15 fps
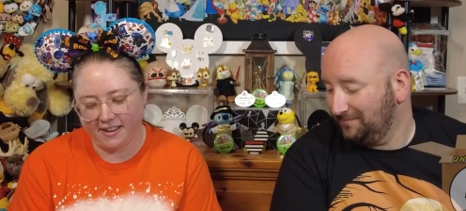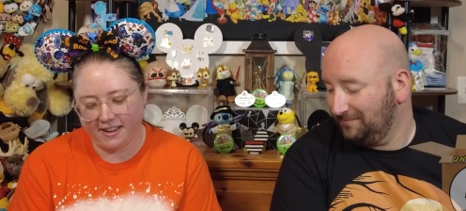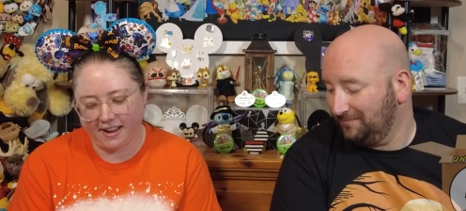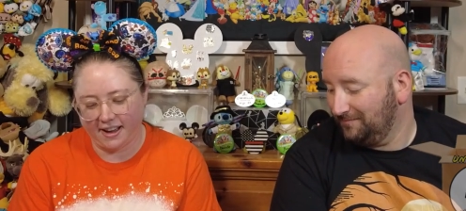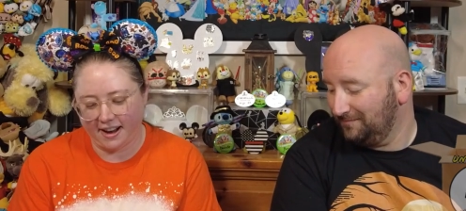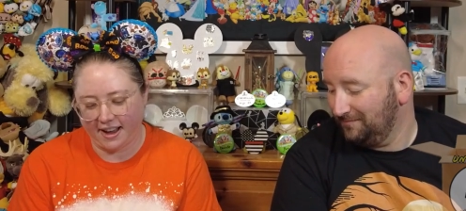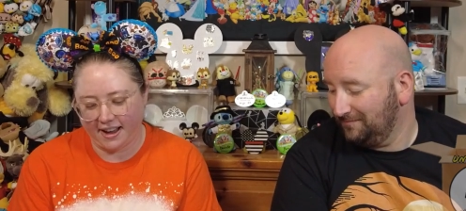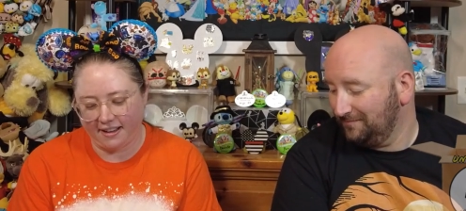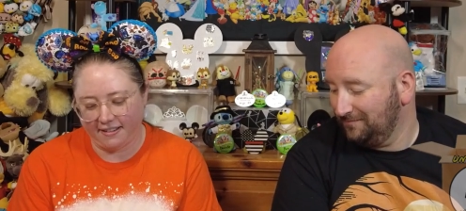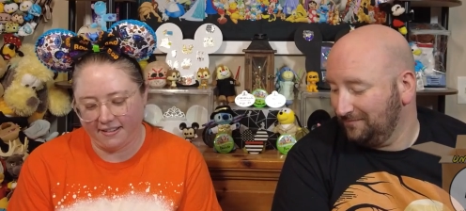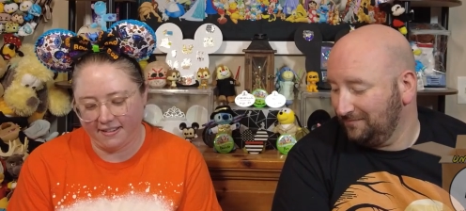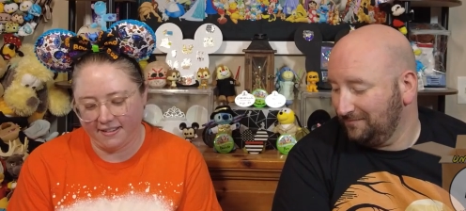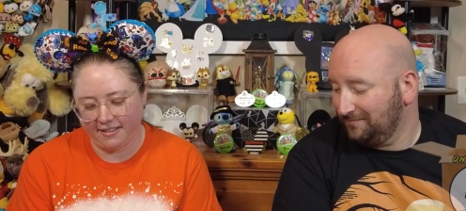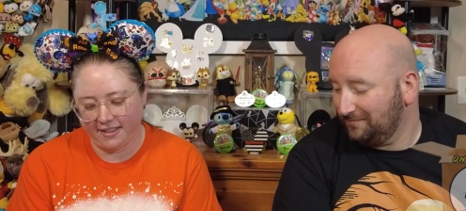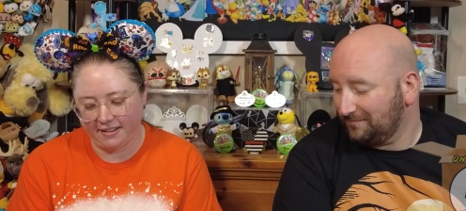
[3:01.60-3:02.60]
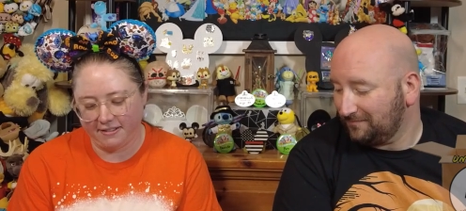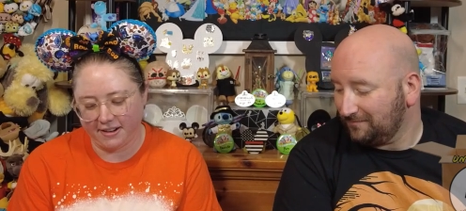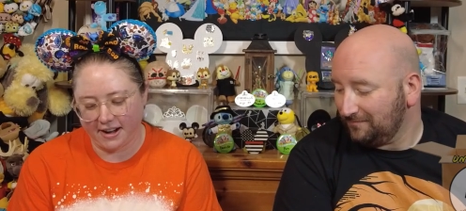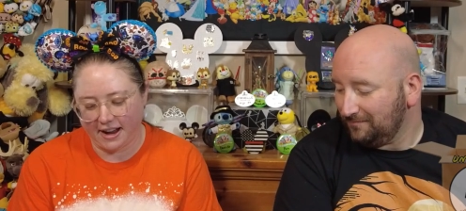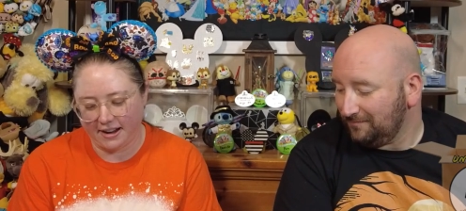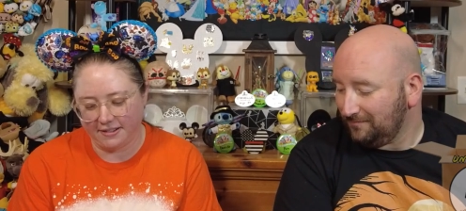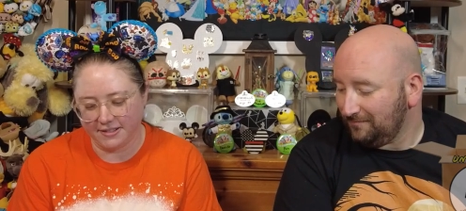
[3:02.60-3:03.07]
Speaker 1: got out. They
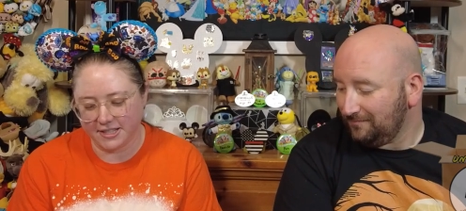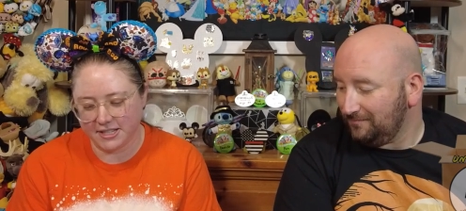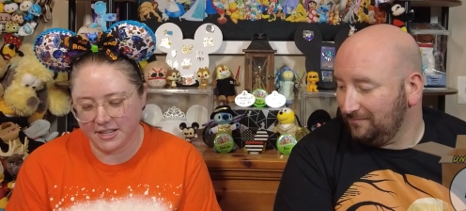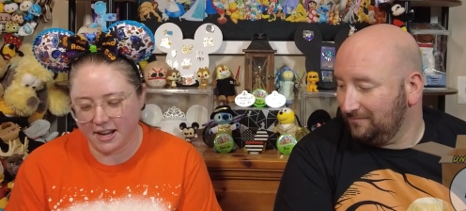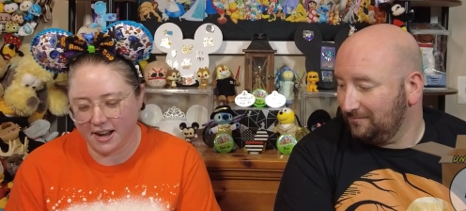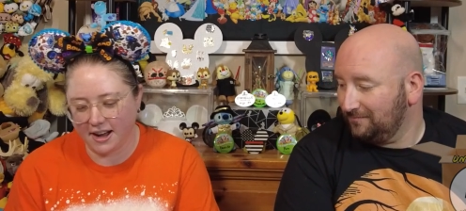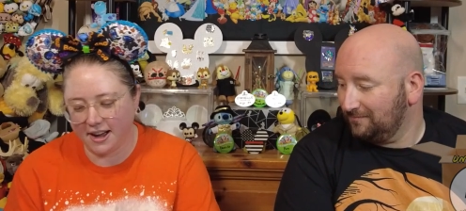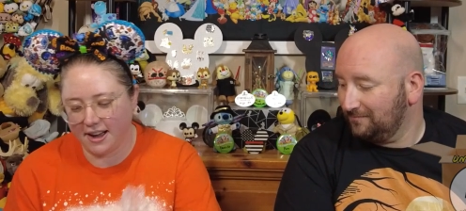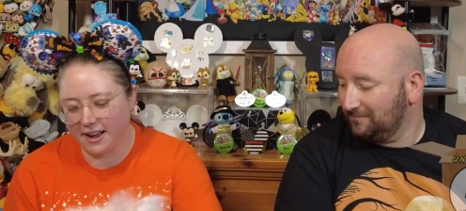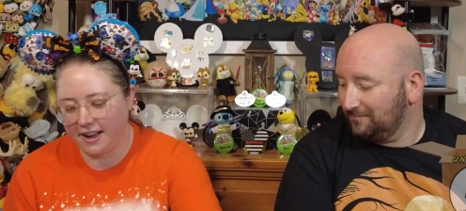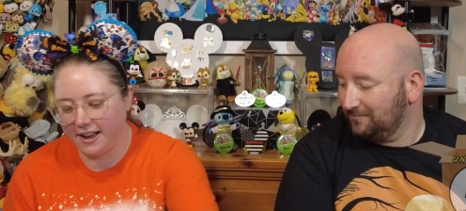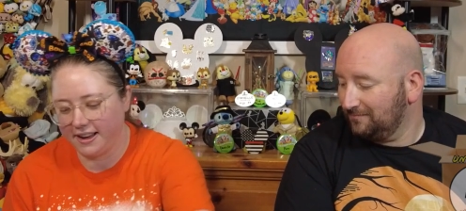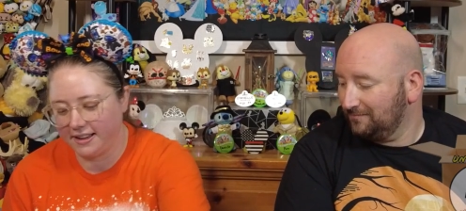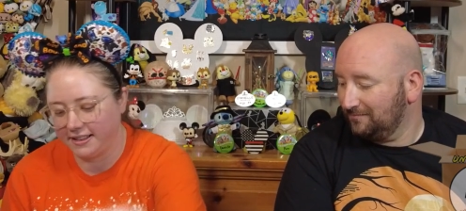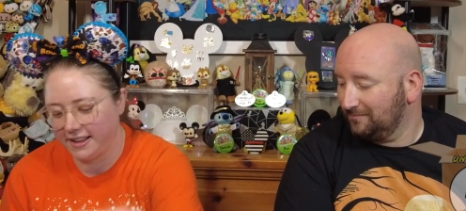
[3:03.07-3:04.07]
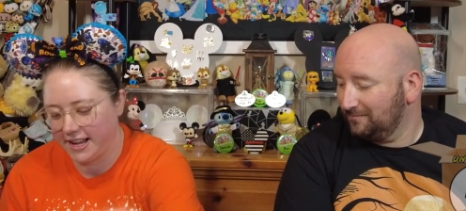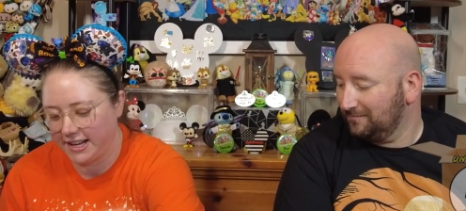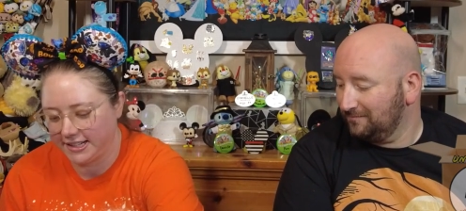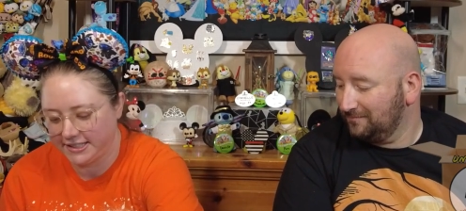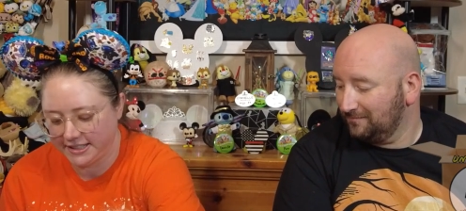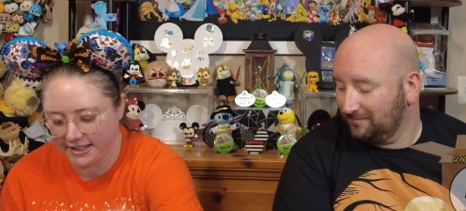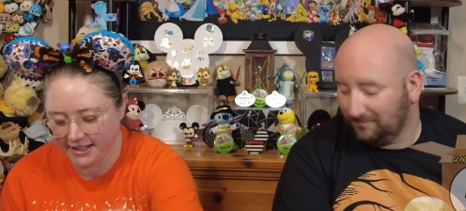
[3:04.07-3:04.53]
were out of stock
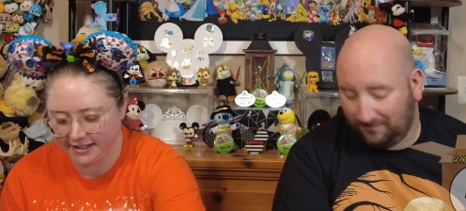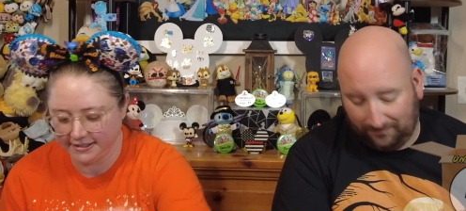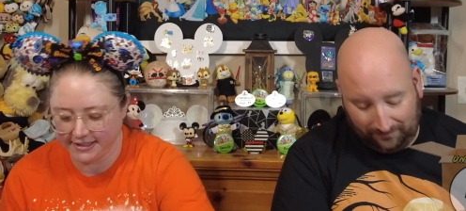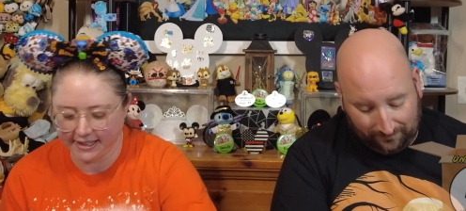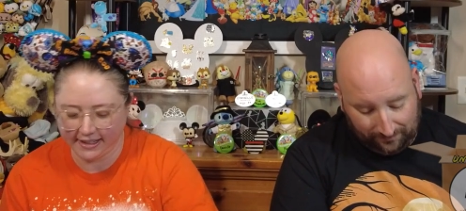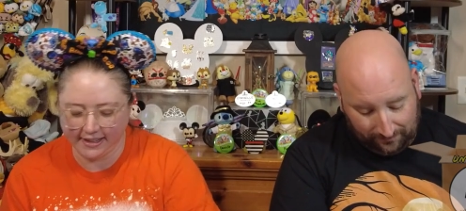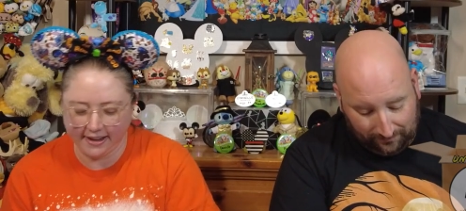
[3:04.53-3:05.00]
last year. And I was like,